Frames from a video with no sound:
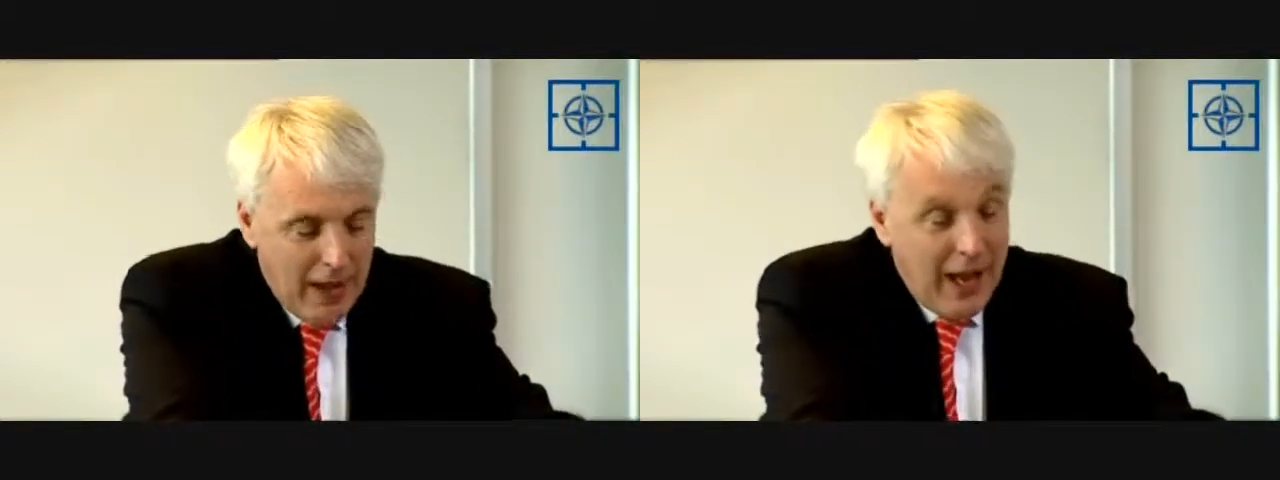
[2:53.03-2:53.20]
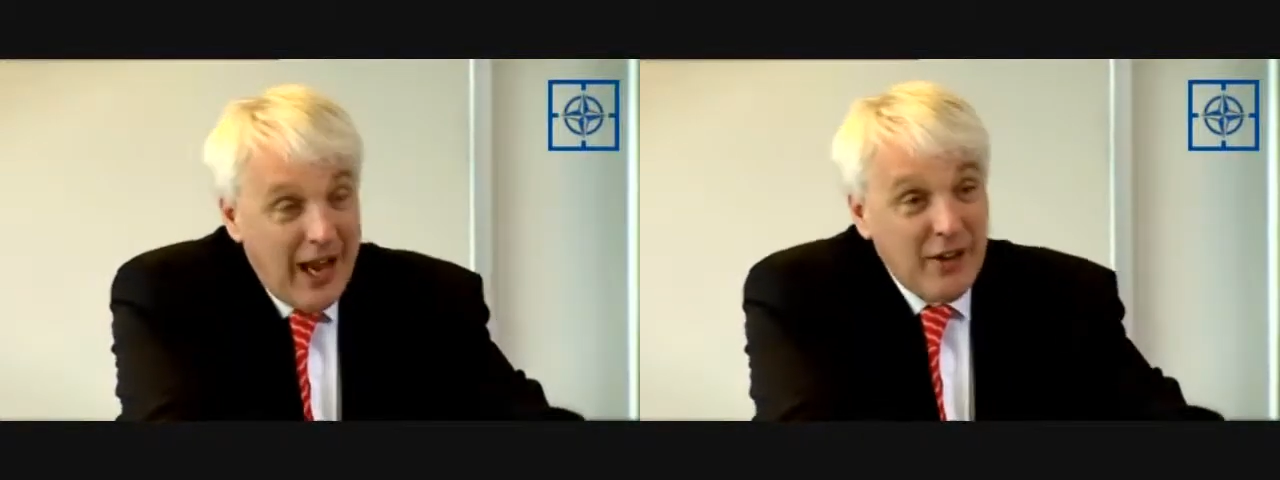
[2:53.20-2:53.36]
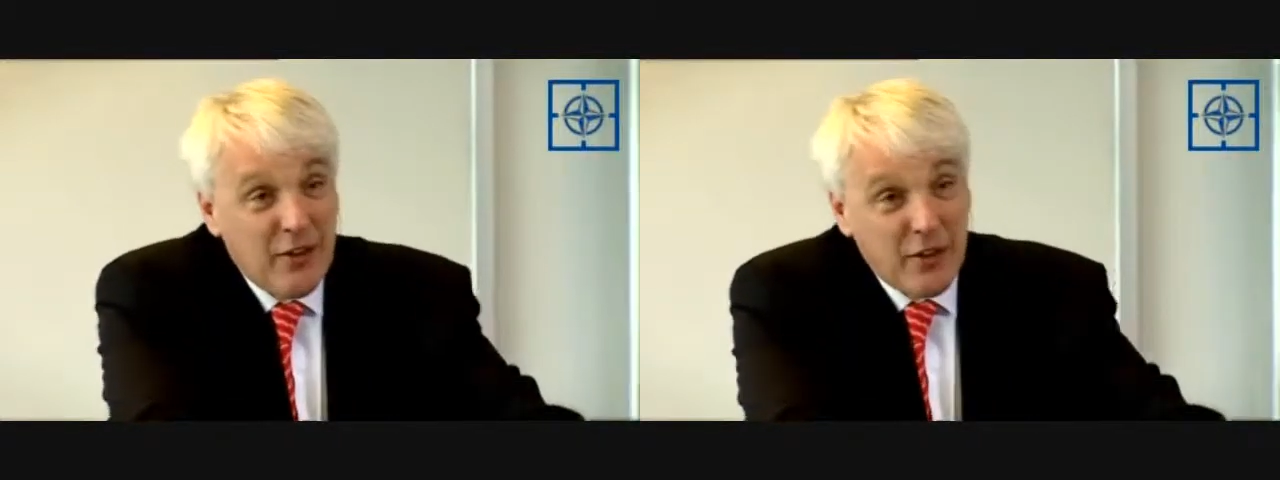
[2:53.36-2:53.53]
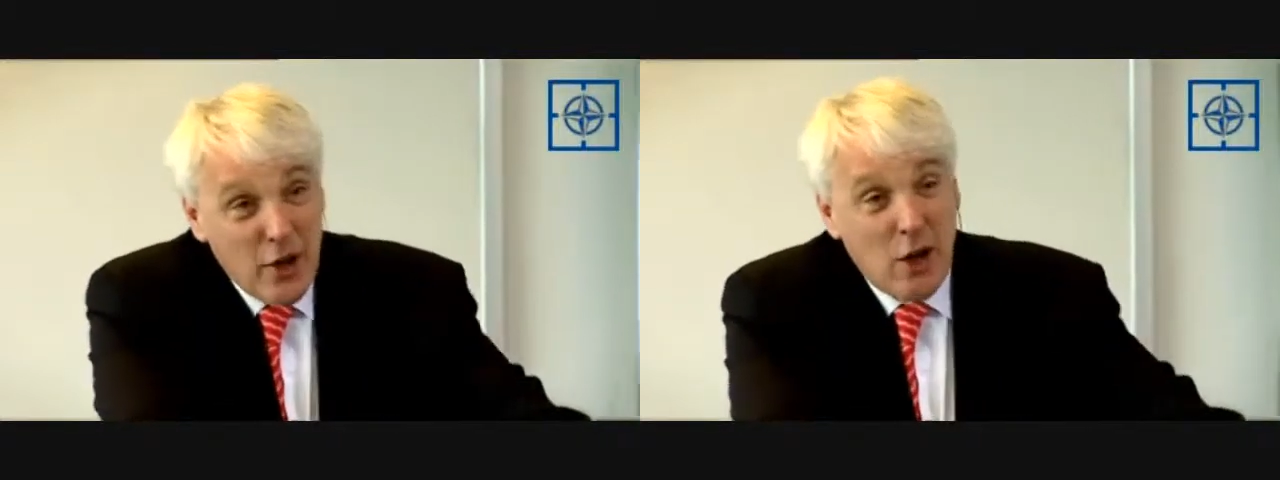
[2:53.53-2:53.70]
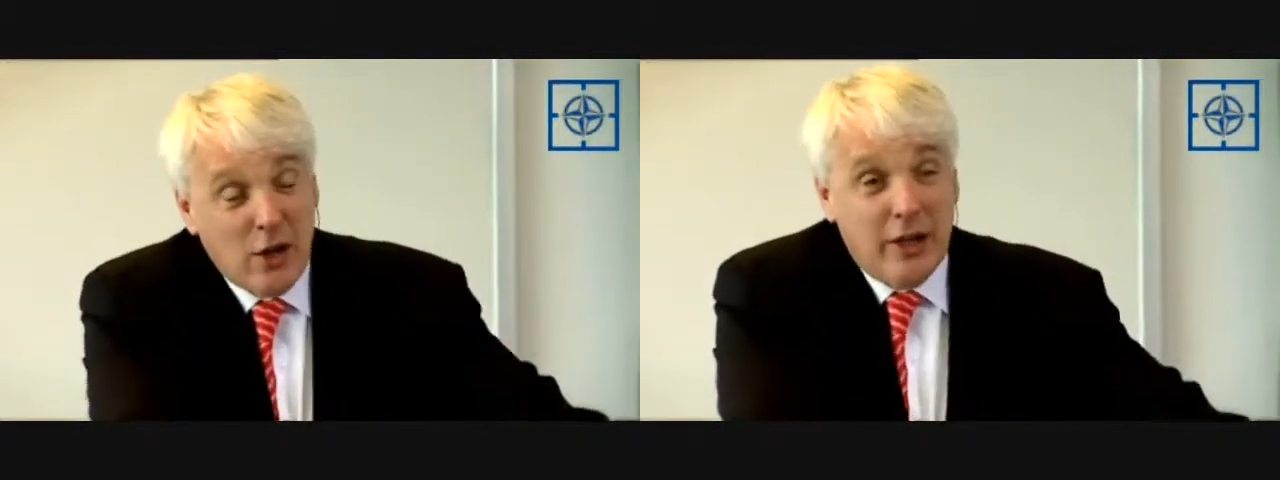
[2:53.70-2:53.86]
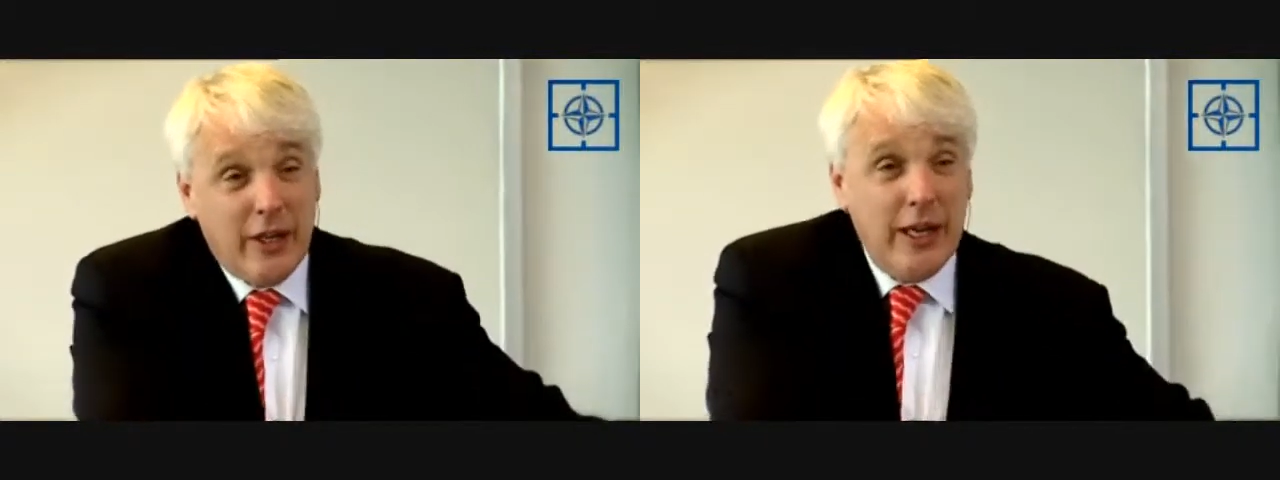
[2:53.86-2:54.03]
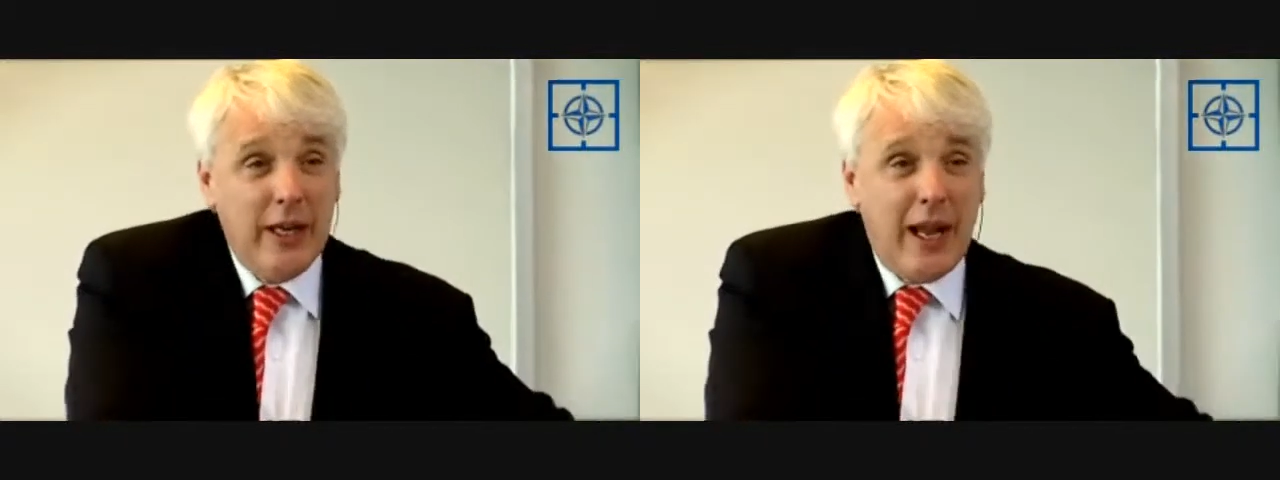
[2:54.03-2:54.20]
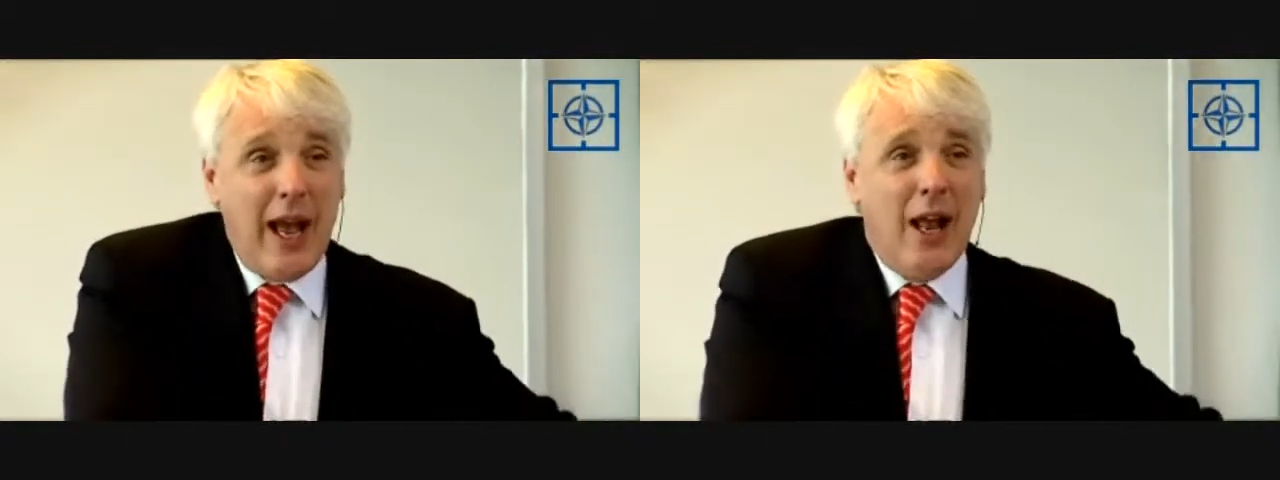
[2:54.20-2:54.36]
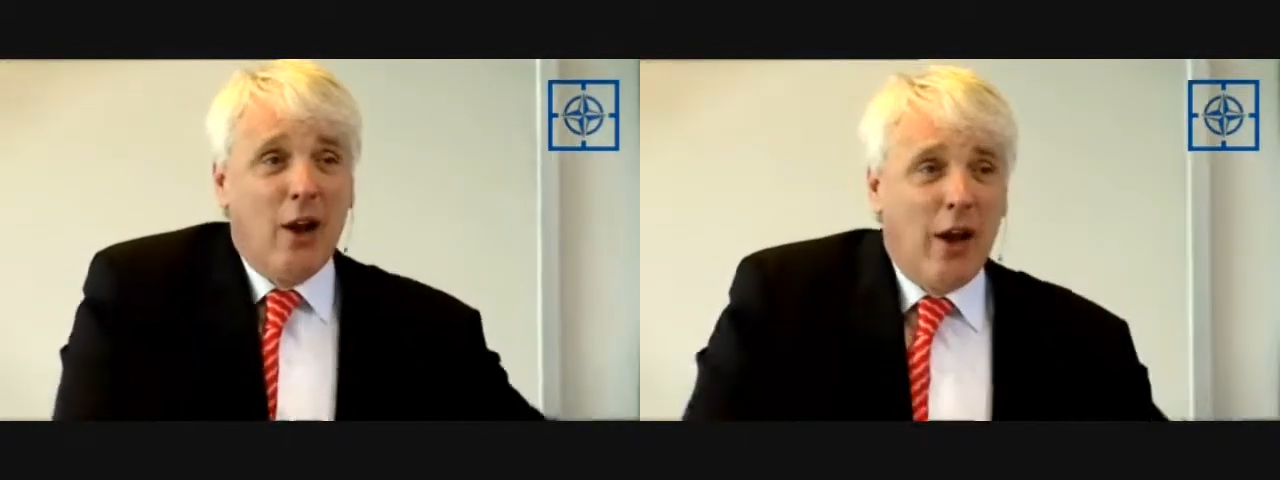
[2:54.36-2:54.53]
And thirdly,
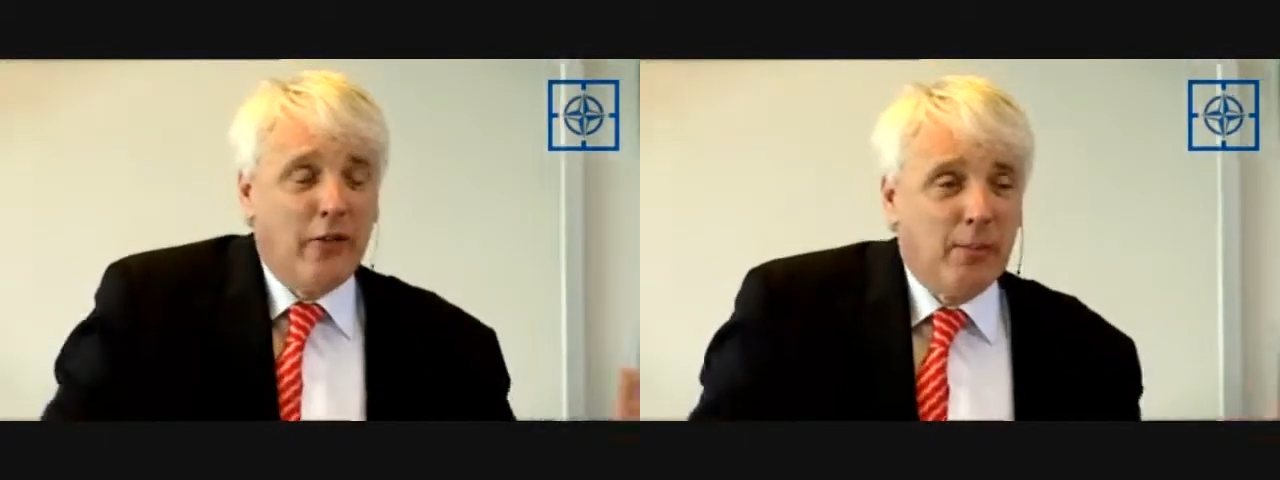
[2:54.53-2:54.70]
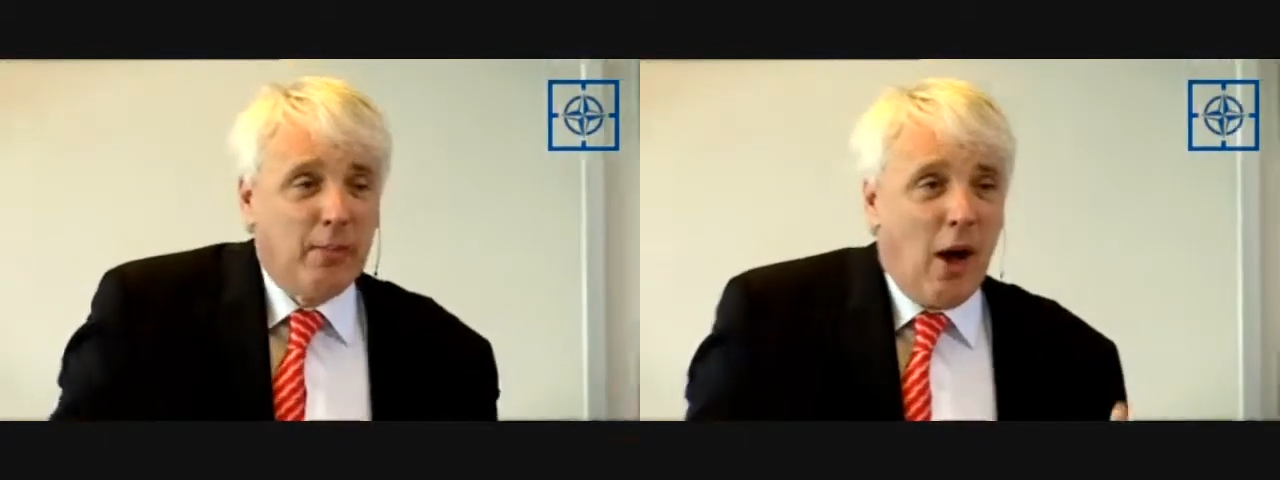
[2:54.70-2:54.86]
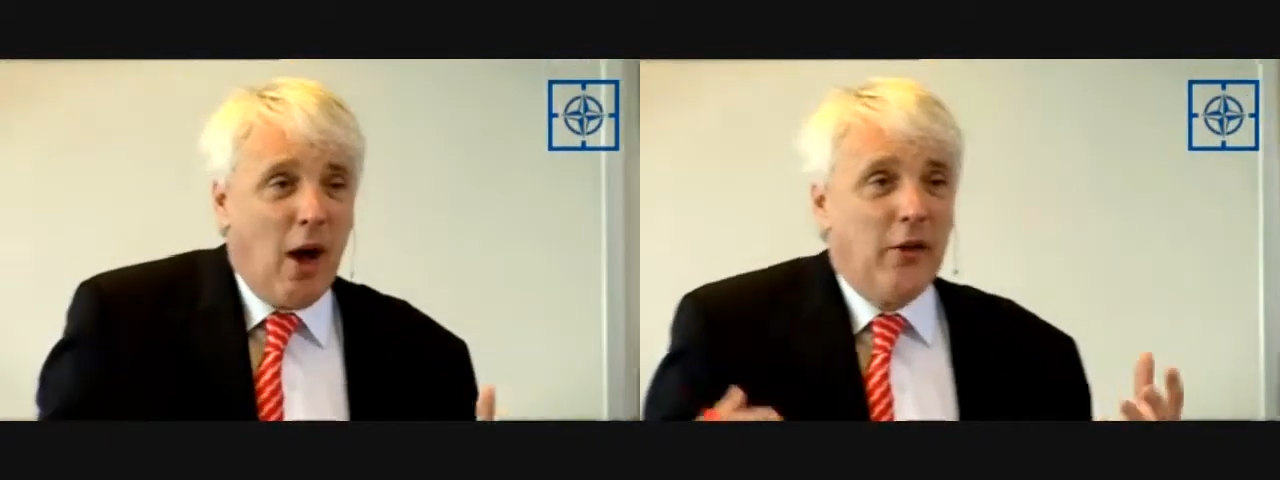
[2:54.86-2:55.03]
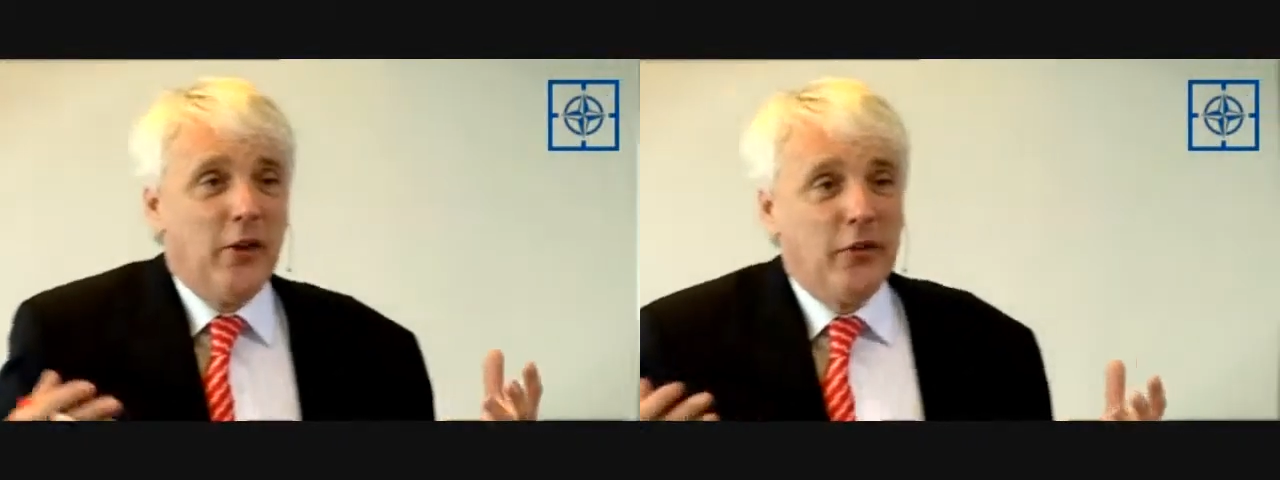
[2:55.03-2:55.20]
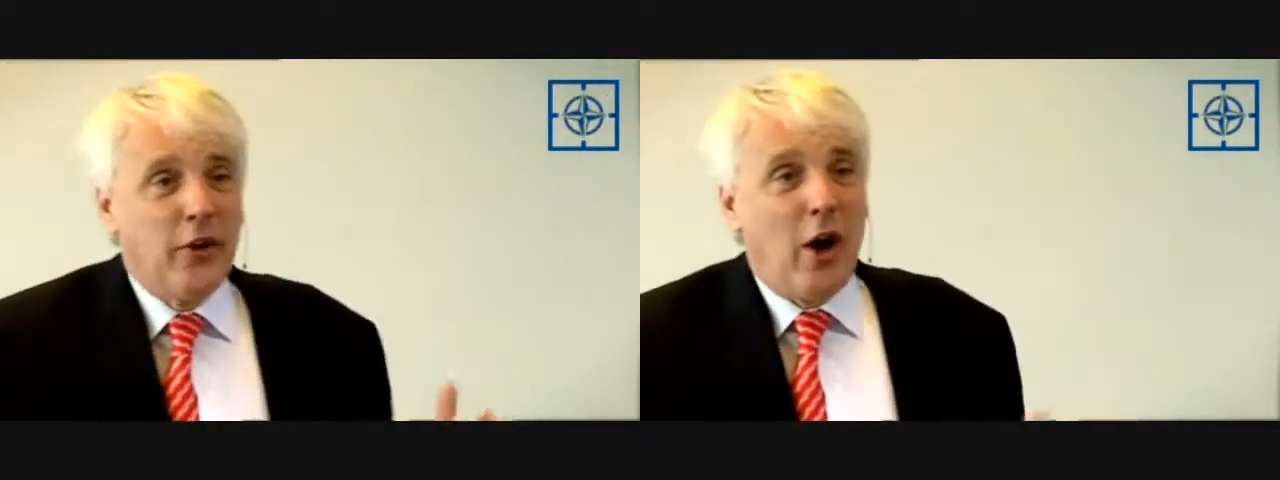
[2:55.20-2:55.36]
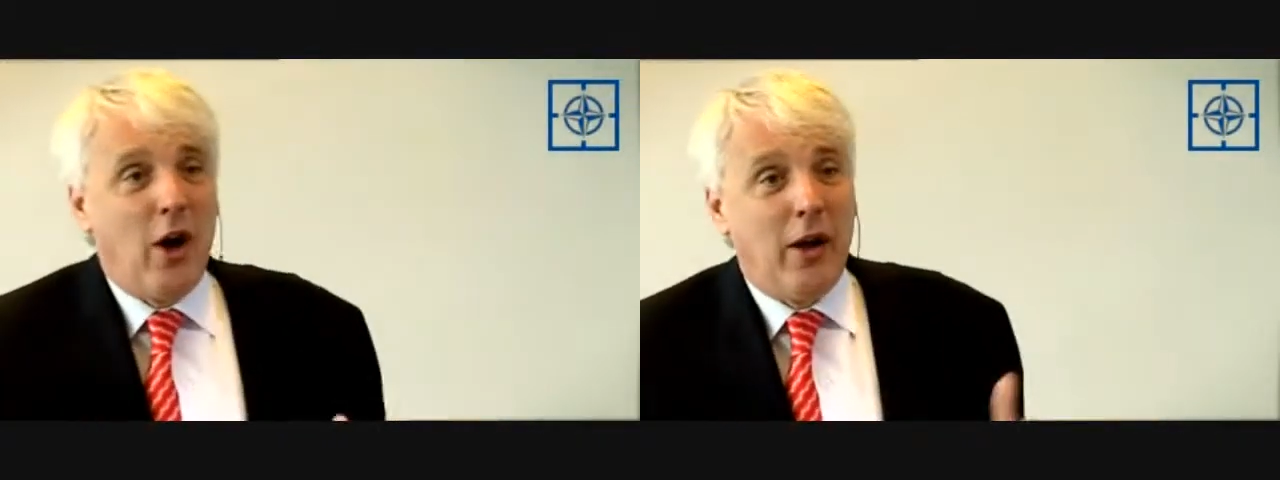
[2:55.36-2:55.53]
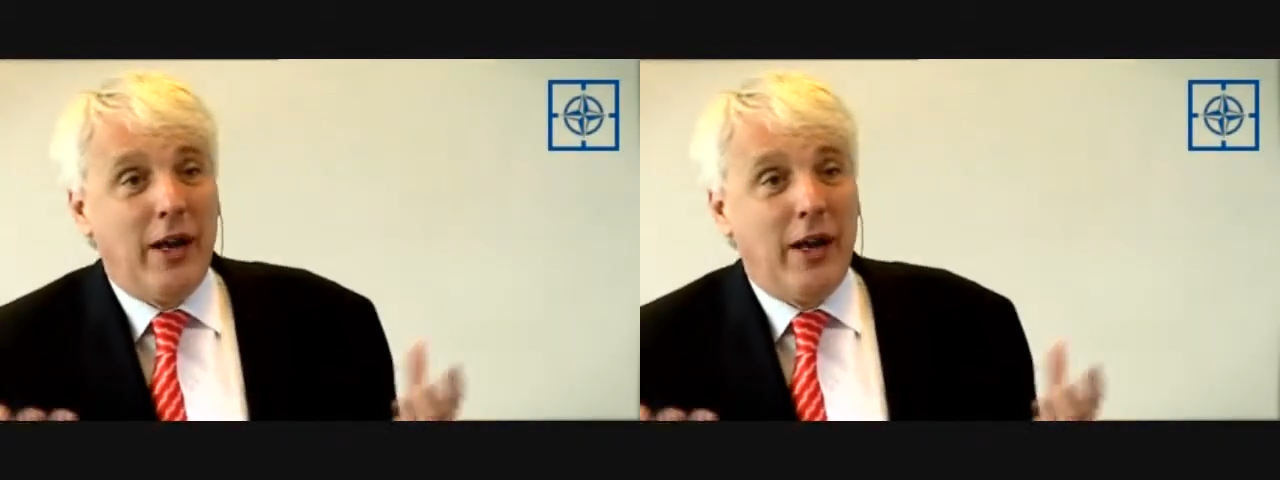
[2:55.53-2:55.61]
allies and partners are